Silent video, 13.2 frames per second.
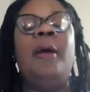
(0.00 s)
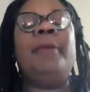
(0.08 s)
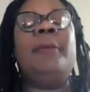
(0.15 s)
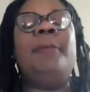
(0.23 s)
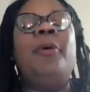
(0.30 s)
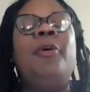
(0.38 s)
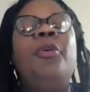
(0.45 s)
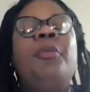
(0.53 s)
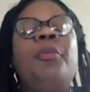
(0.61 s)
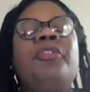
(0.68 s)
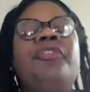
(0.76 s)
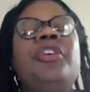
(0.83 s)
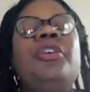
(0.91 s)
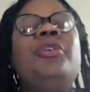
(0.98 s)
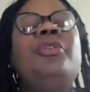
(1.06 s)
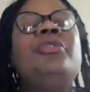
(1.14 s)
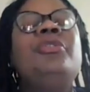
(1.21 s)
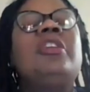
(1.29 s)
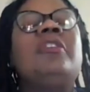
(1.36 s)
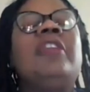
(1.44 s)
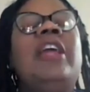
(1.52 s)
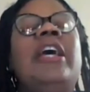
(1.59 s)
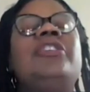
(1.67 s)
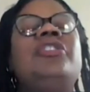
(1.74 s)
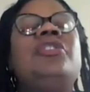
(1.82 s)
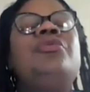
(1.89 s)
People who refuse to
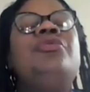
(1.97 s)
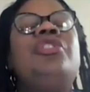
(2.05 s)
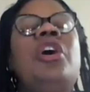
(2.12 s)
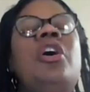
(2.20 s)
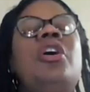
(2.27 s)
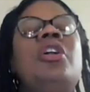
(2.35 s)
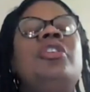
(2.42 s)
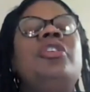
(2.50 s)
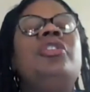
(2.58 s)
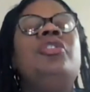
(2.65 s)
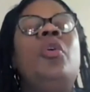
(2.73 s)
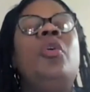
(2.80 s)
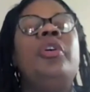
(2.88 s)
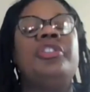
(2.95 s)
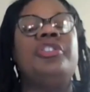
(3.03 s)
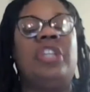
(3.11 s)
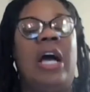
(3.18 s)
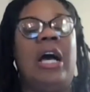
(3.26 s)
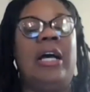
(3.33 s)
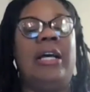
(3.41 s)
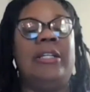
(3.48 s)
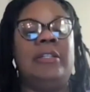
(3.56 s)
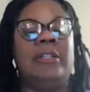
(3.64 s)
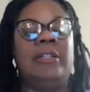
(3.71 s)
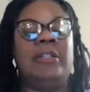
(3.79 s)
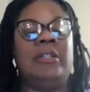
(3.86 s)
let you dull your shine.